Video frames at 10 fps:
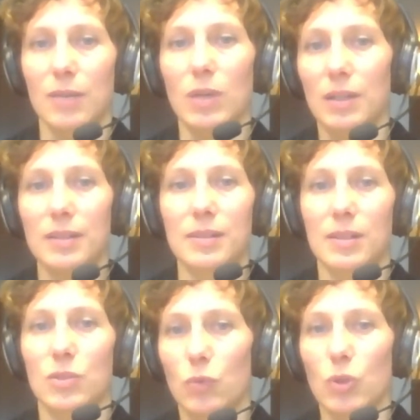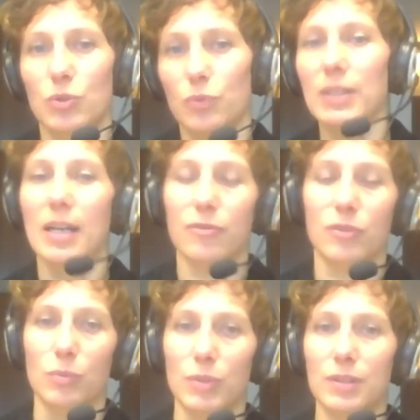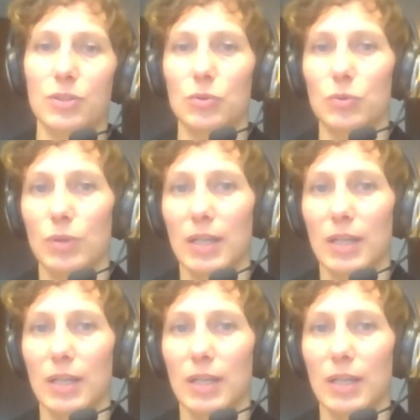well, this is what we have committed to,